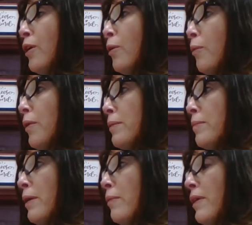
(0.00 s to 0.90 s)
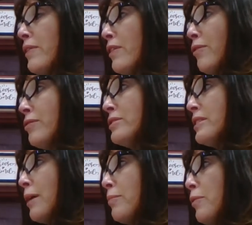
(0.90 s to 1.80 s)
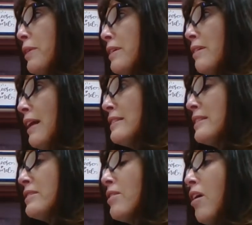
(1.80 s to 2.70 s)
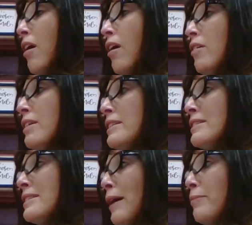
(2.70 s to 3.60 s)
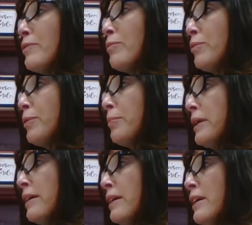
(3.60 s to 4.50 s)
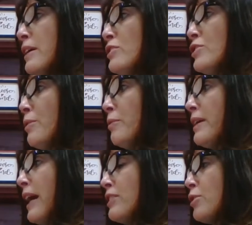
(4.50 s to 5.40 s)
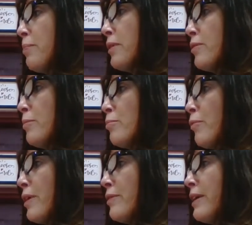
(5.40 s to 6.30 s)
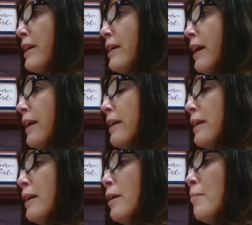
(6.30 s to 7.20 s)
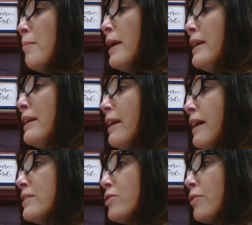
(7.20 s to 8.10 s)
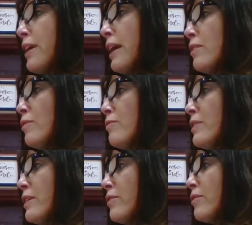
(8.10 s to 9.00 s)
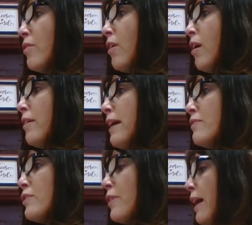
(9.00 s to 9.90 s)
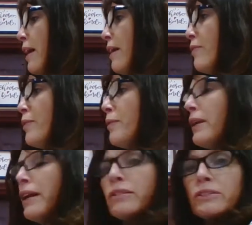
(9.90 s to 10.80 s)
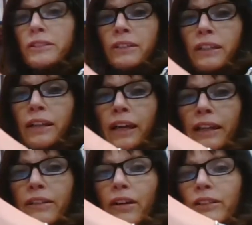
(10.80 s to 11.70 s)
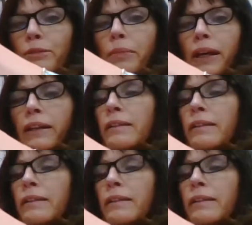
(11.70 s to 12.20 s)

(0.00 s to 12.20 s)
One by one, the girls stopped going to classes, all except Ruby. She would catch up on her embroidery at night. Many nights her candle flickered long after everyone else had gone to bed.